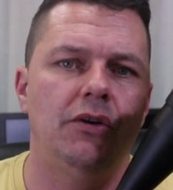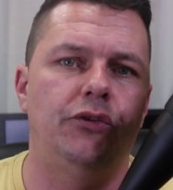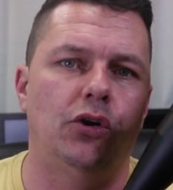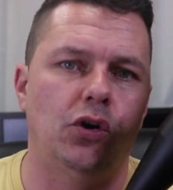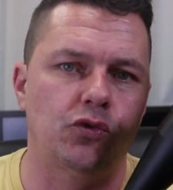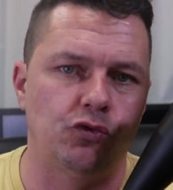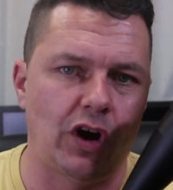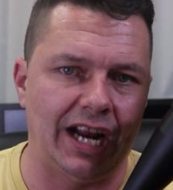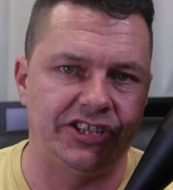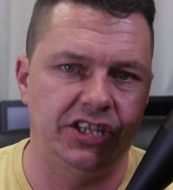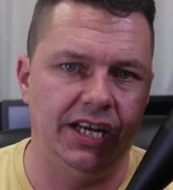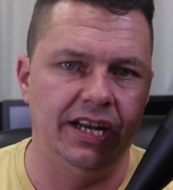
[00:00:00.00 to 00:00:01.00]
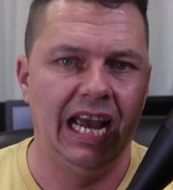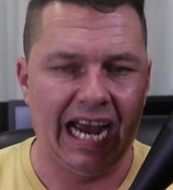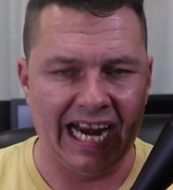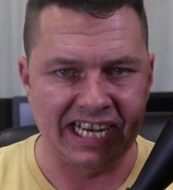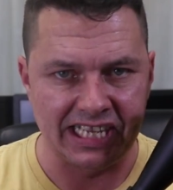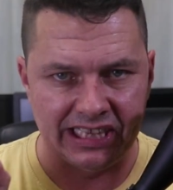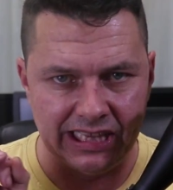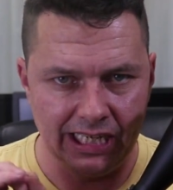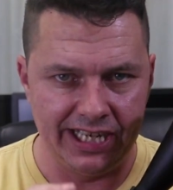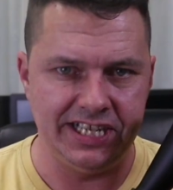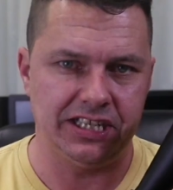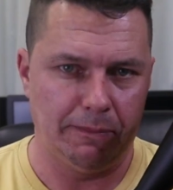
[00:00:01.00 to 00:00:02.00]
for ratting and the
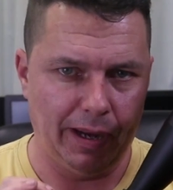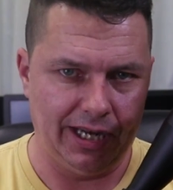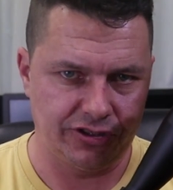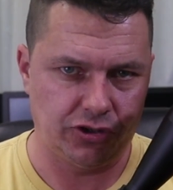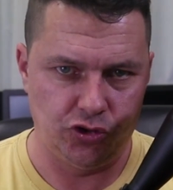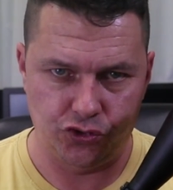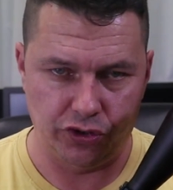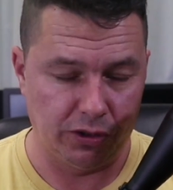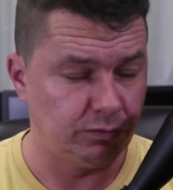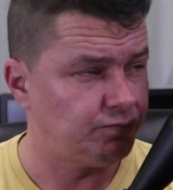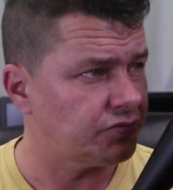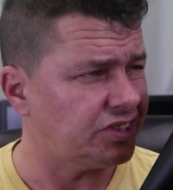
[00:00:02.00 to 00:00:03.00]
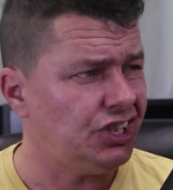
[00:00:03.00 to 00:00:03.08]
light pest control.